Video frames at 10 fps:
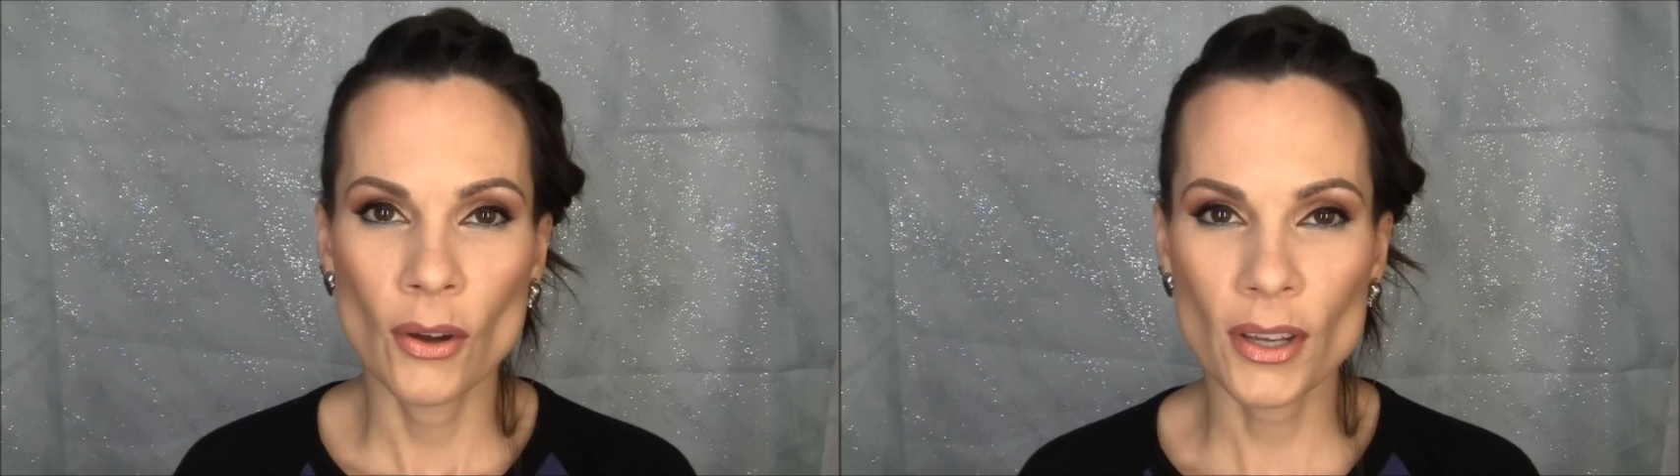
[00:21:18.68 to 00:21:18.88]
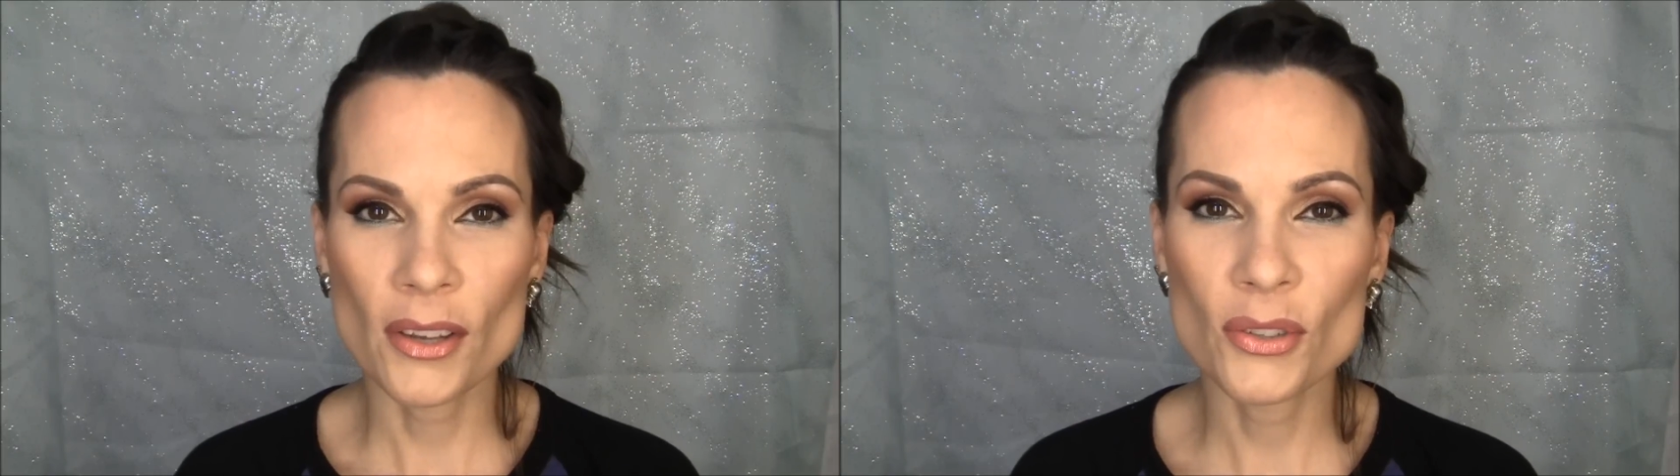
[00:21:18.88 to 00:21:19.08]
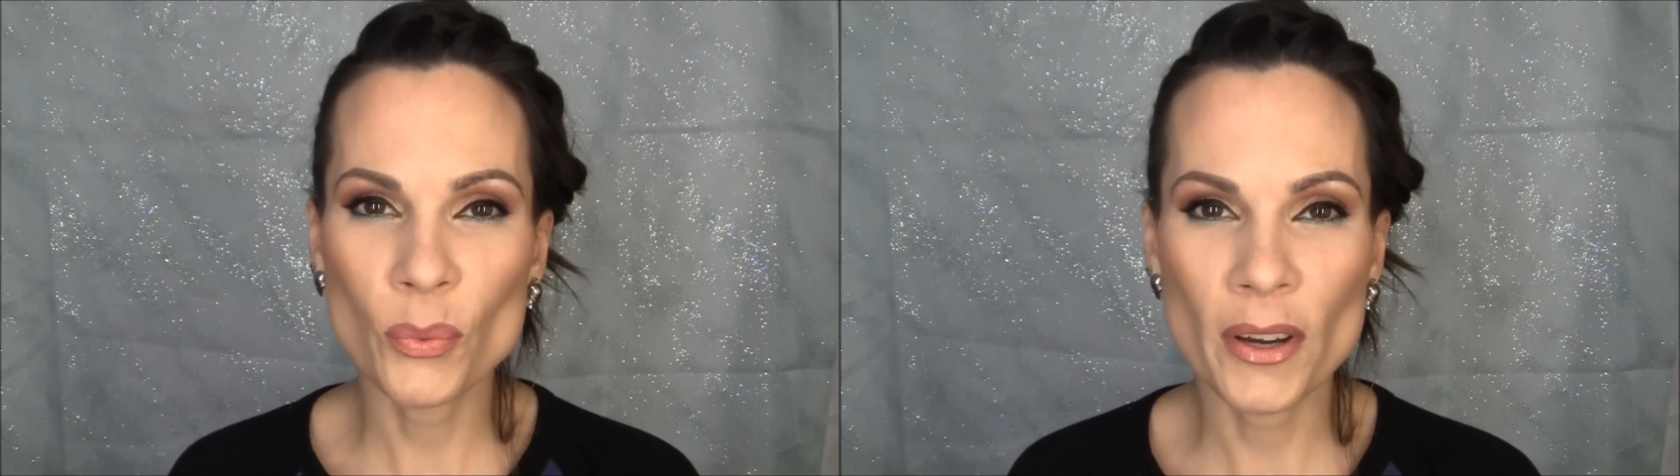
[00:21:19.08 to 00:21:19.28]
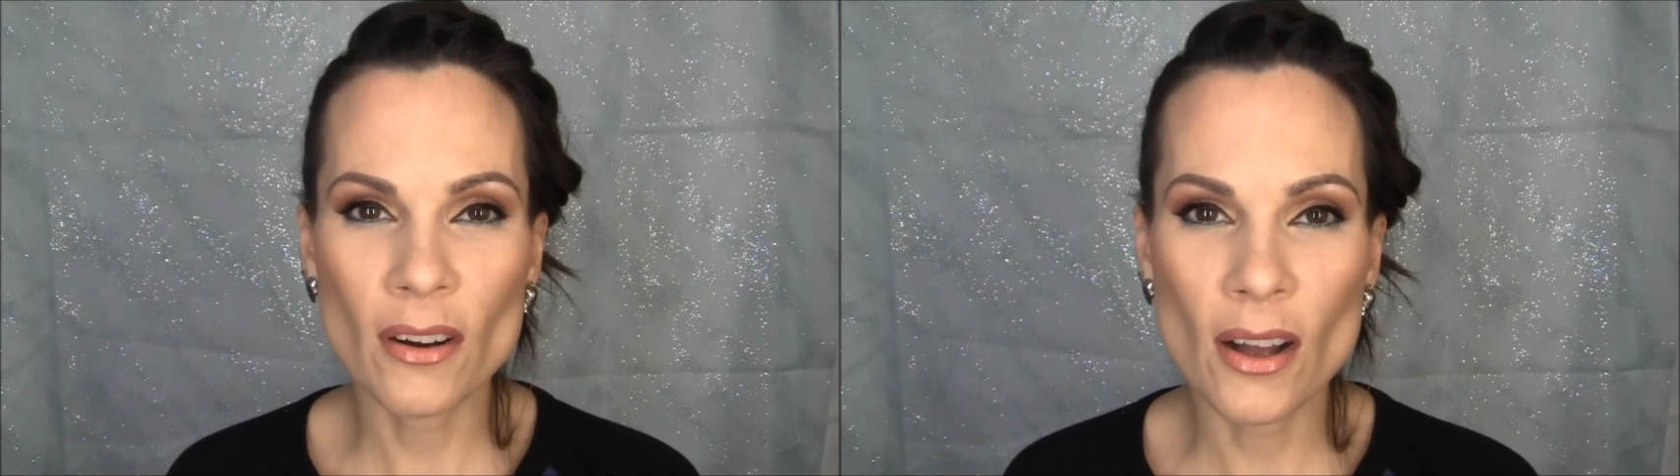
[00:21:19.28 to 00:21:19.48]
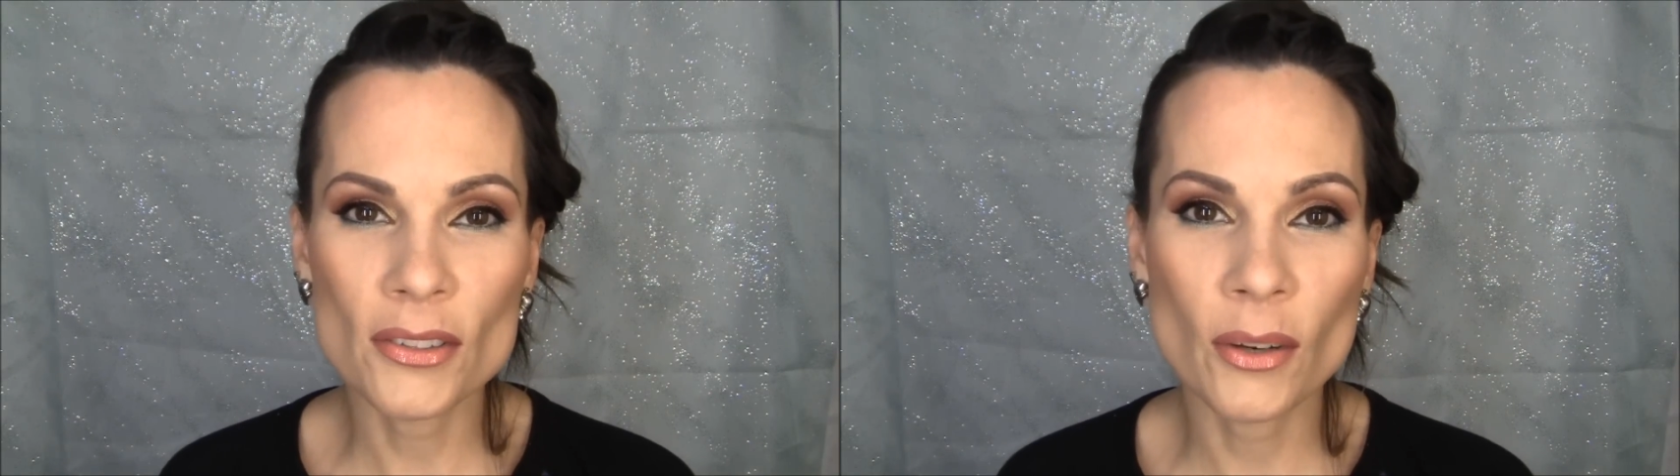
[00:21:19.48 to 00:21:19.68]
Okay, so we
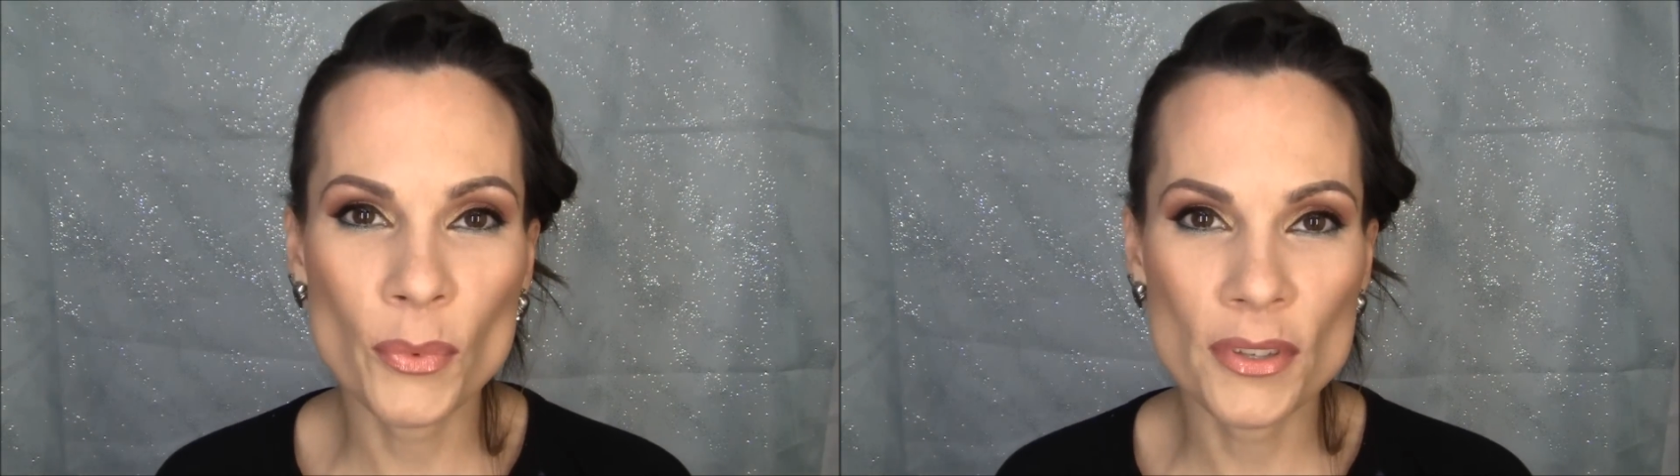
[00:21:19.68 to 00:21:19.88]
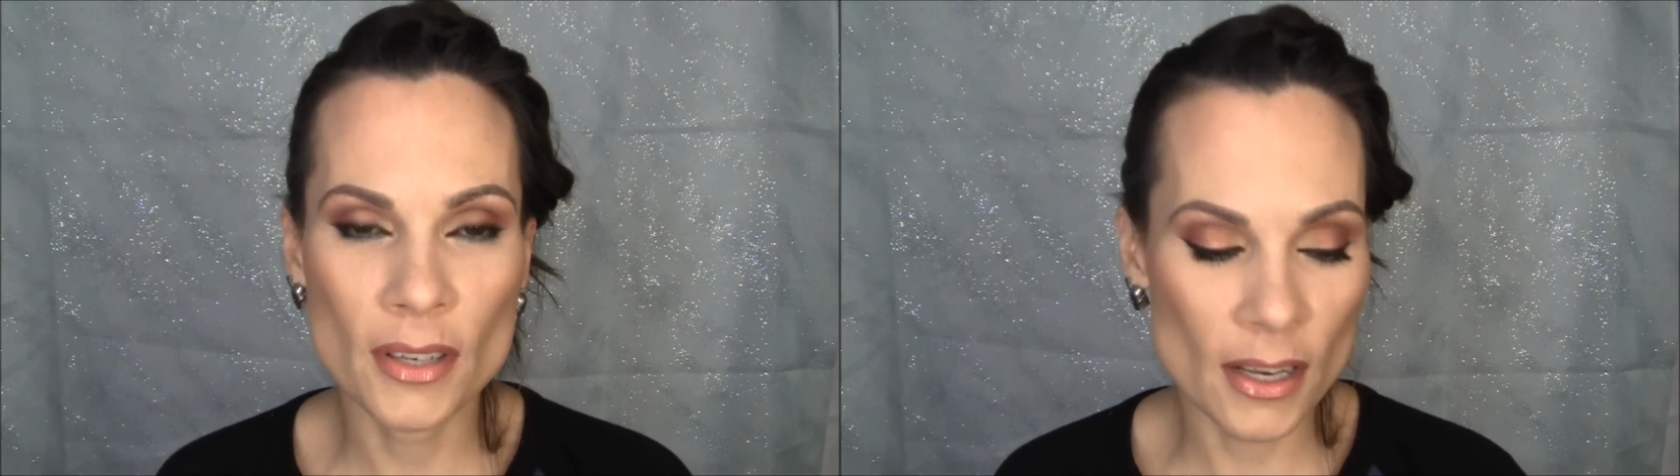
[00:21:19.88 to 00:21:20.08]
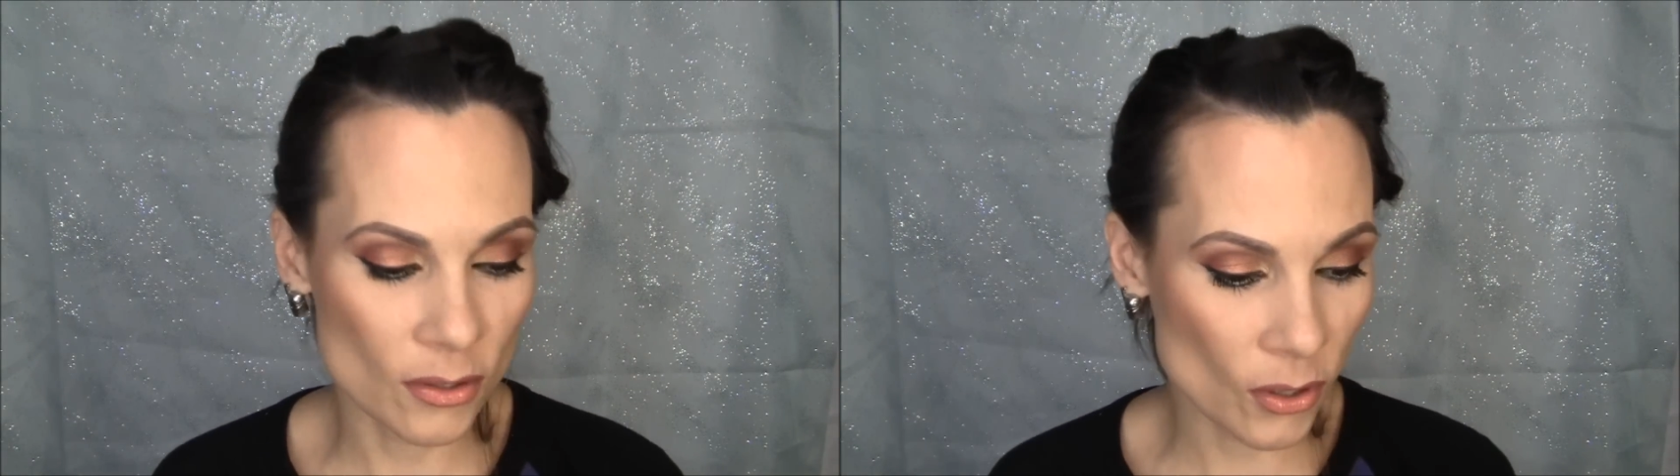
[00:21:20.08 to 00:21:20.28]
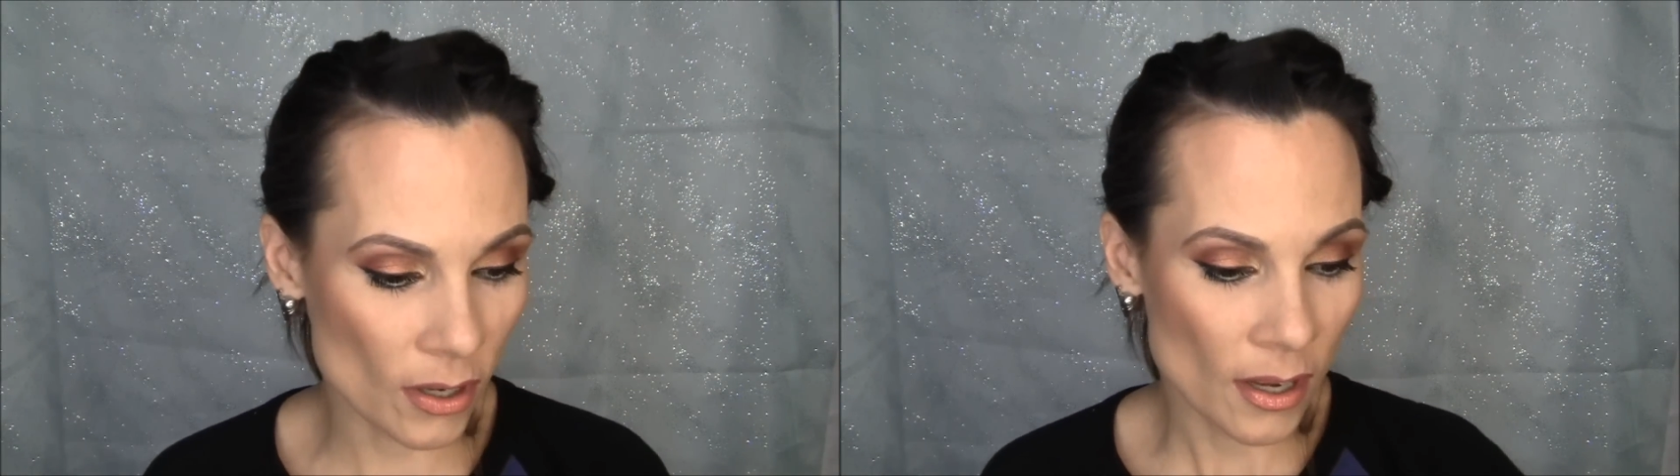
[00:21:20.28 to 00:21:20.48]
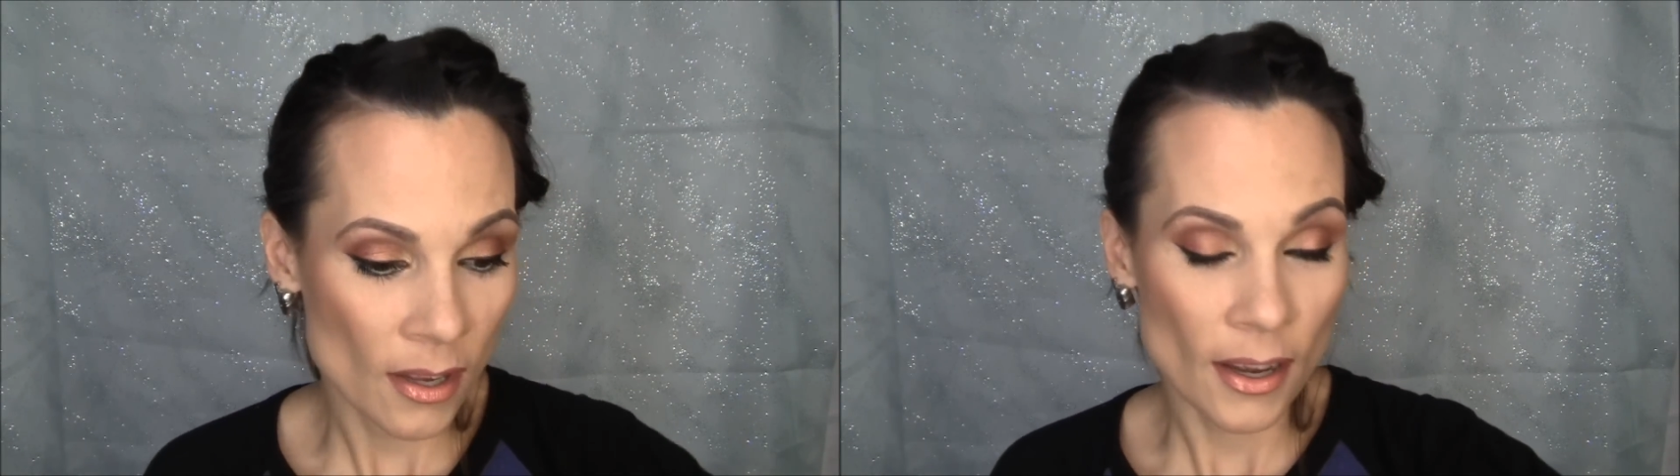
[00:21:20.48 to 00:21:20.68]
are all done with today's
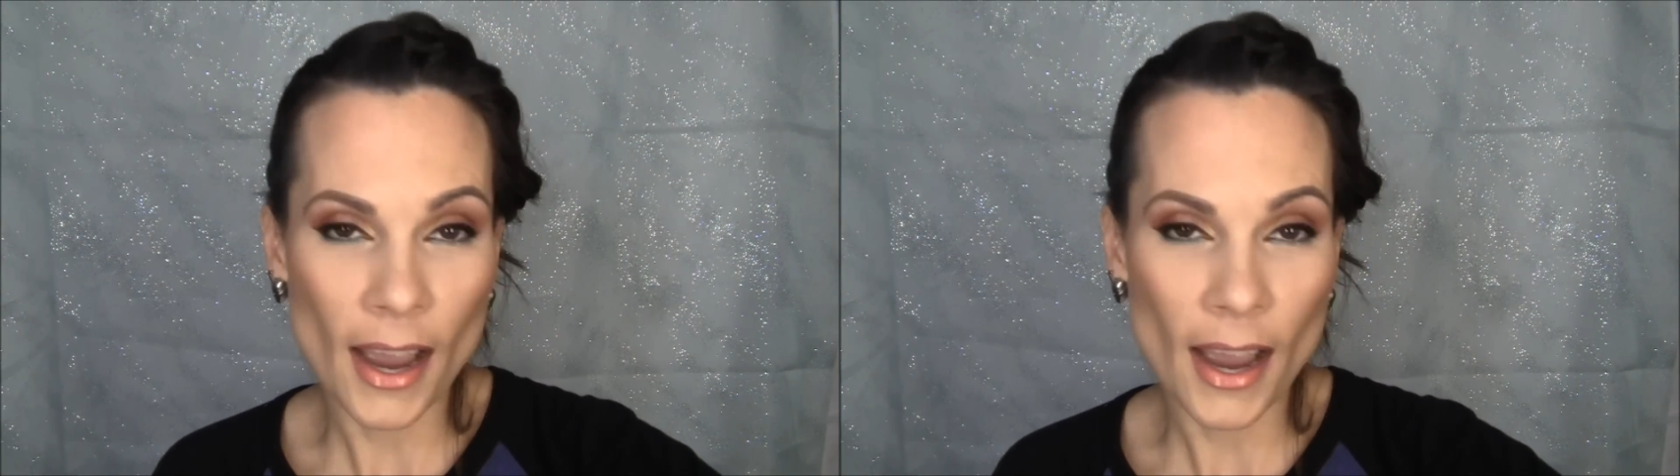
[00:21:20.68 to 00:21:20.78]
look.